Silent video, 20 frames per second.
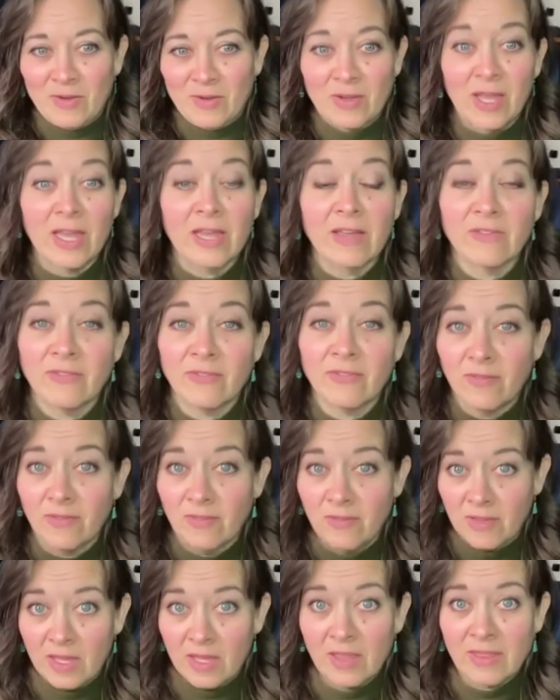Okay, if
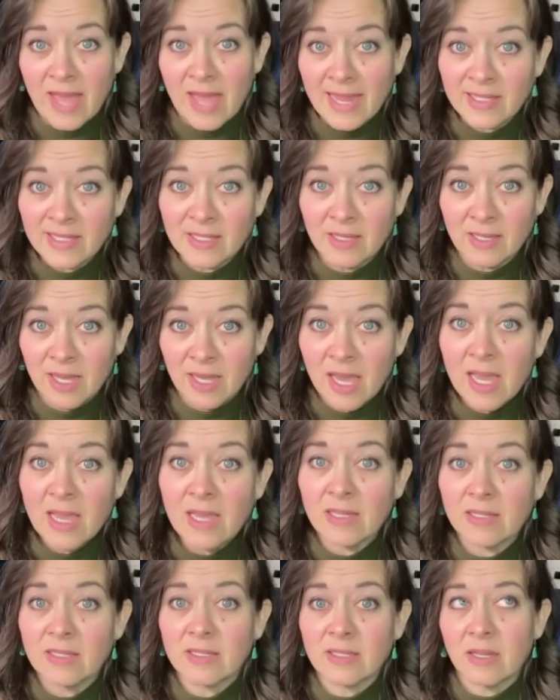that's the
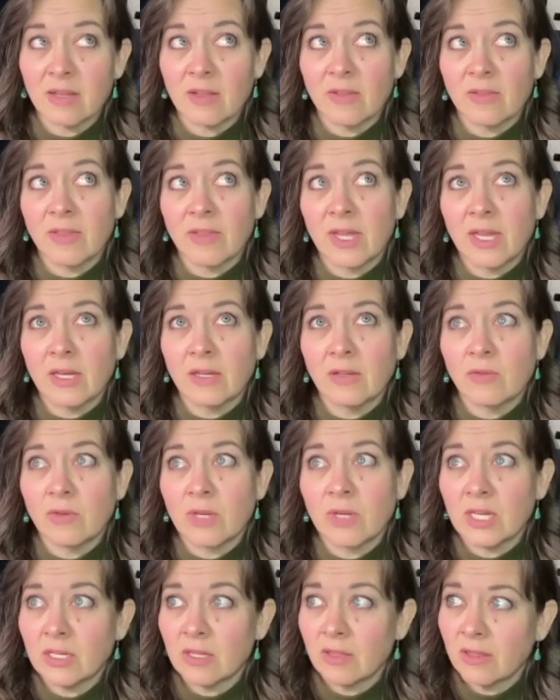case, then you
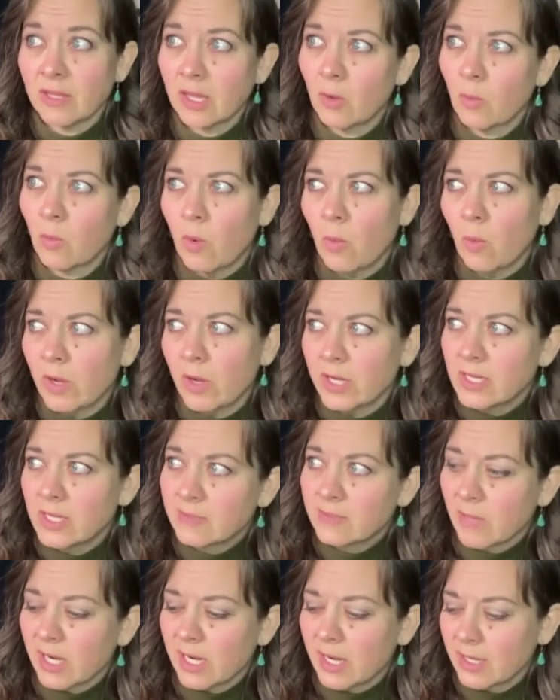need to think, well, what
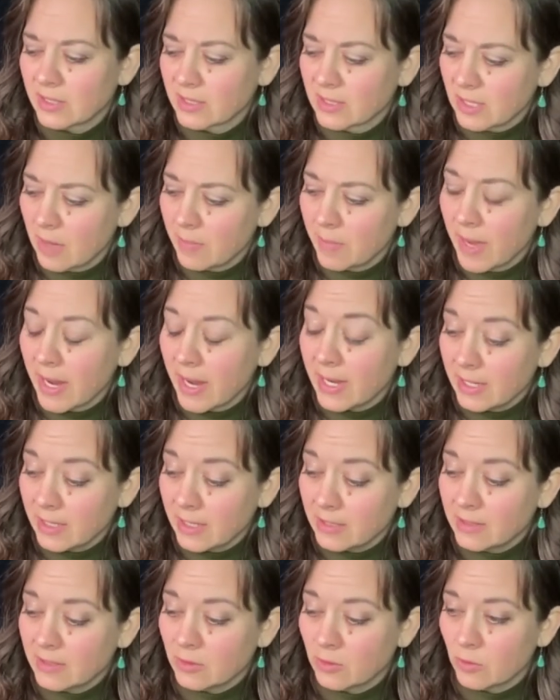is my next step? I
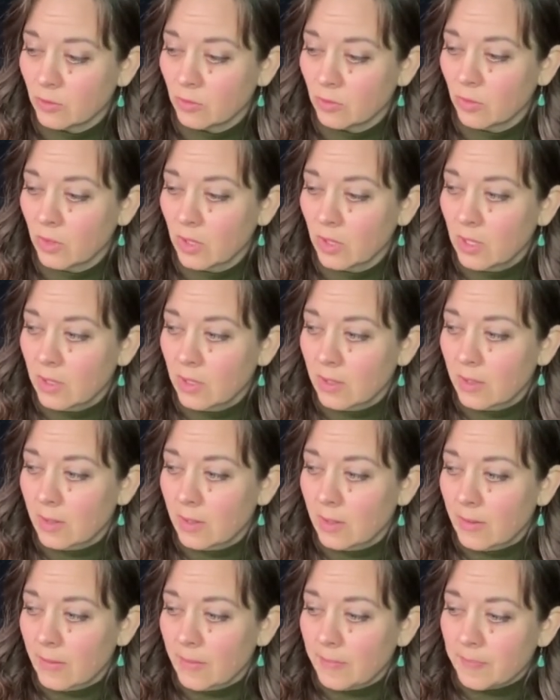need to
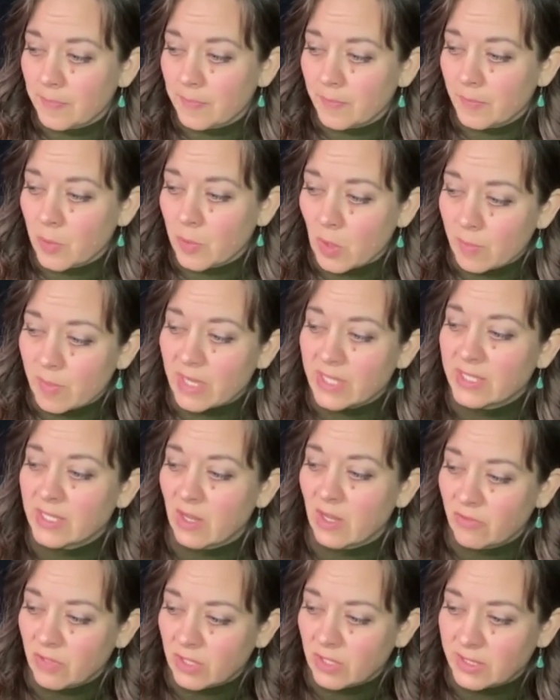put
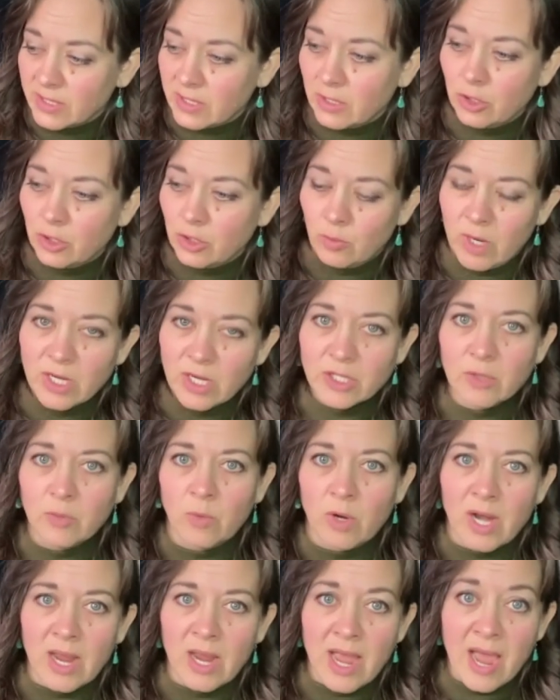myself in a
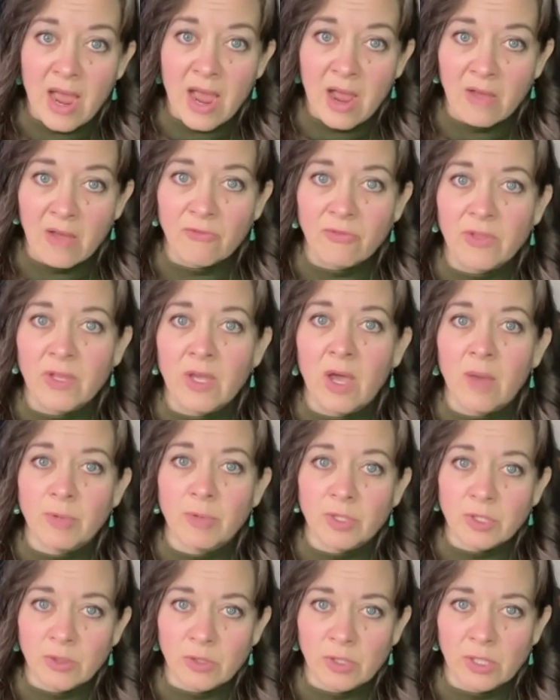situation where I have the
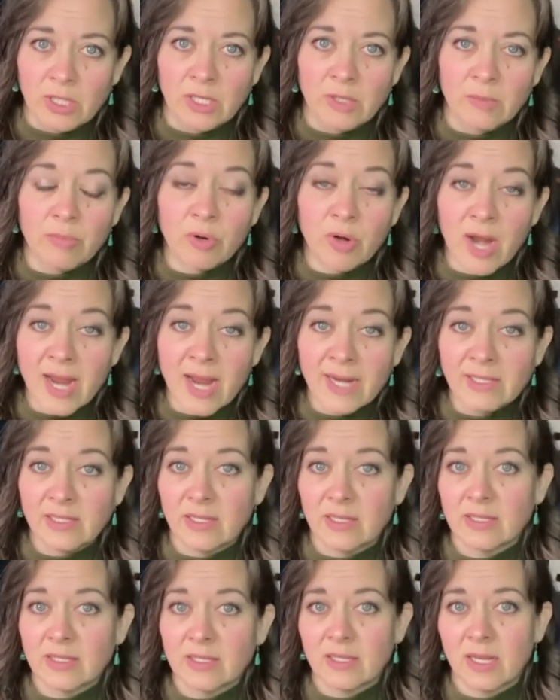opportunity to
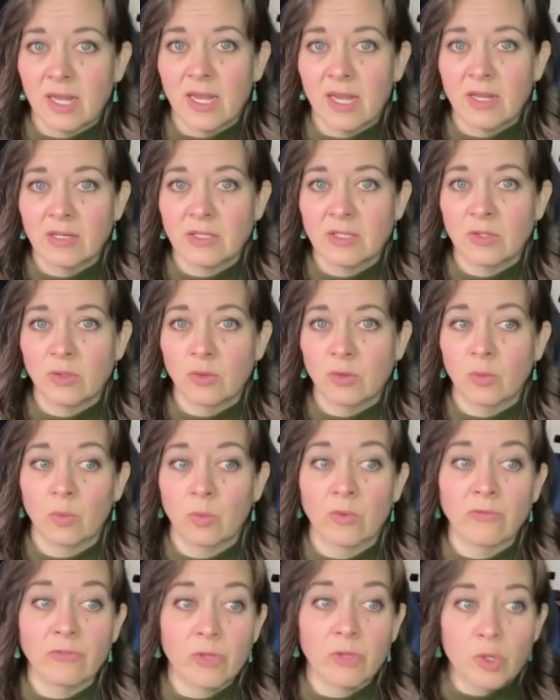practice and to
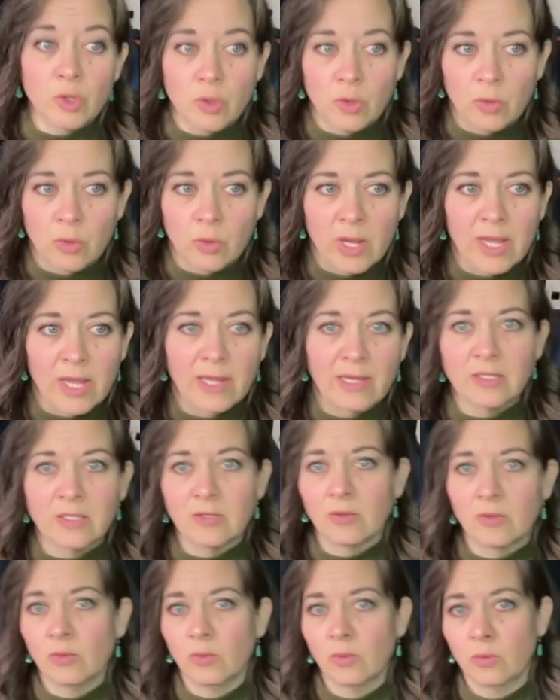review and
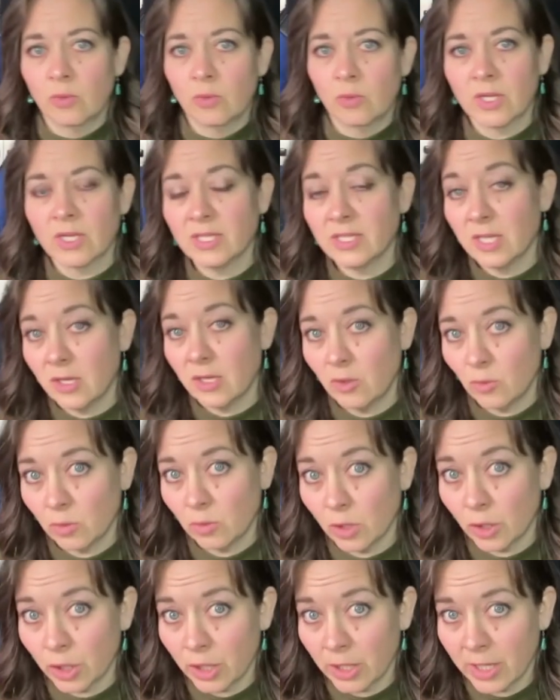to continue
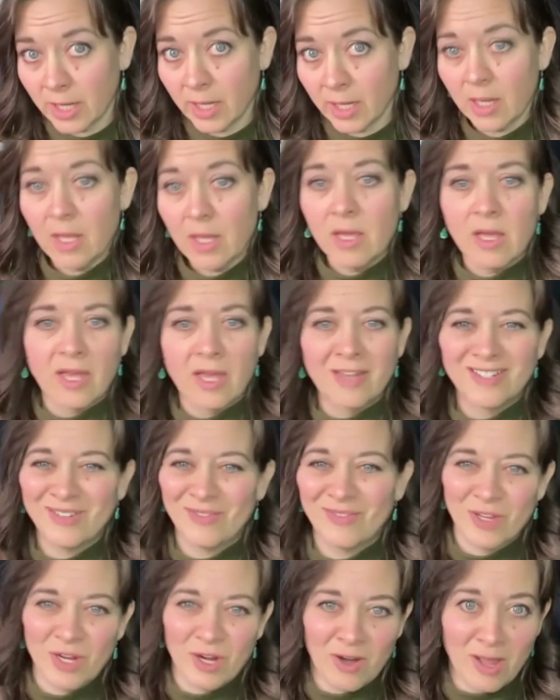learning and
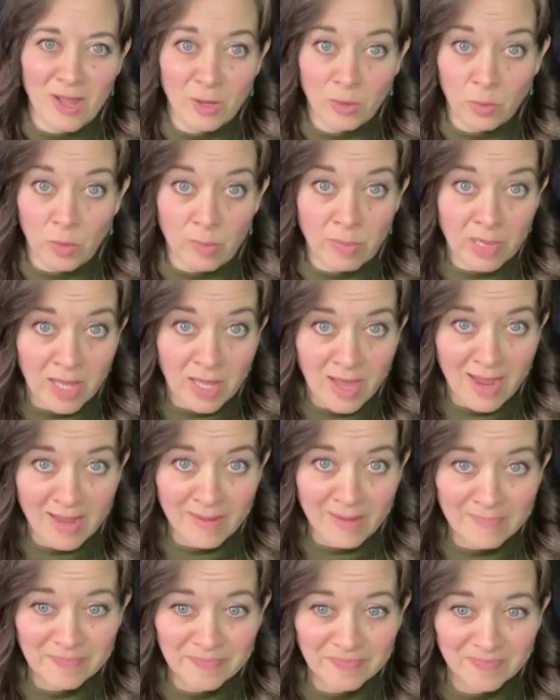to figure out how to
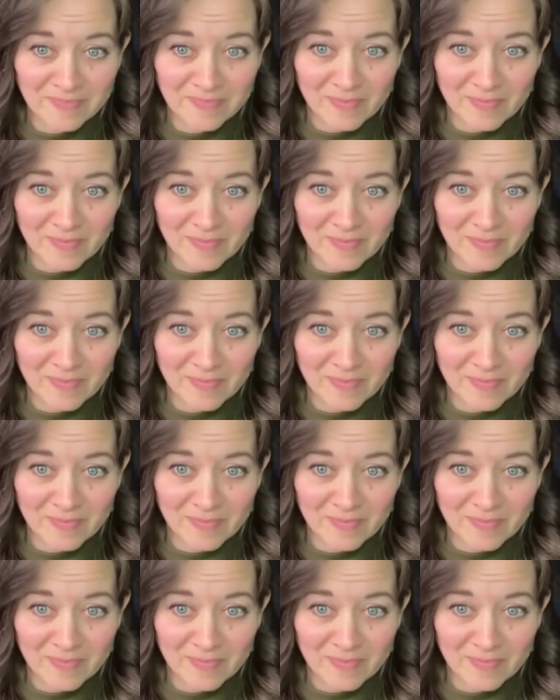apply